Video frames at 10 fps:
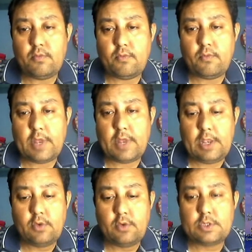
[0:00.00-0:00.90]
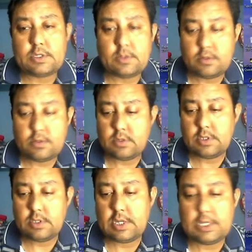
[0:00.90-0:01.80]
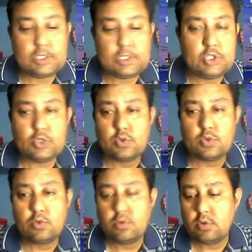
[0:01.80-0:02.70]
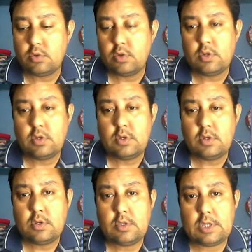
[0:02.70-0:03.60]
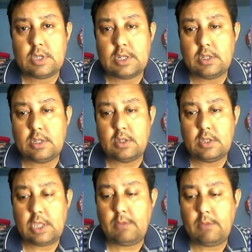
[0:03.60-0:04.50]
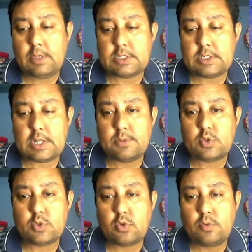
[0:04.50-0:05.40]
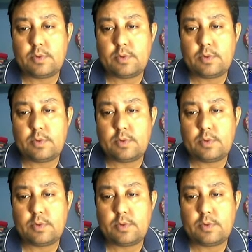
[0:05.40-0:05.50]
values, then 2, then name is Ram Swaroop,